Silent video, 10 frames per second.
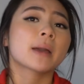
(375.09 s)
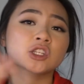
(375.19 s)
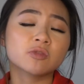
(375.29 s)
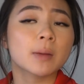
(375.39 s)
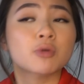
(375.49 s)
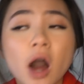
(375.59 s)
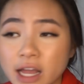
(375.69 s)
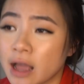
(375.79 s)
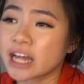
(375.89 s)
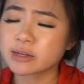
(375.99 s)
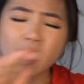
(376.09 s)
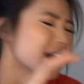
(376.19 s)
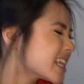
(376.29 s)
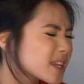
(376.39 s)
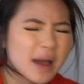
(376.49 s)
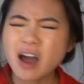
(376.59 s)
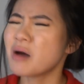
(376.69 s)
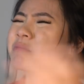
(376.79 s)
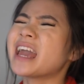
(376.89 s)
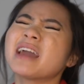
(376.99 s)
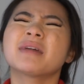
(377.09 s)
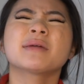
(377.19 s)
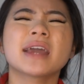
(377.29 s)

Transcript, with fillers: picture of my product. It's about me.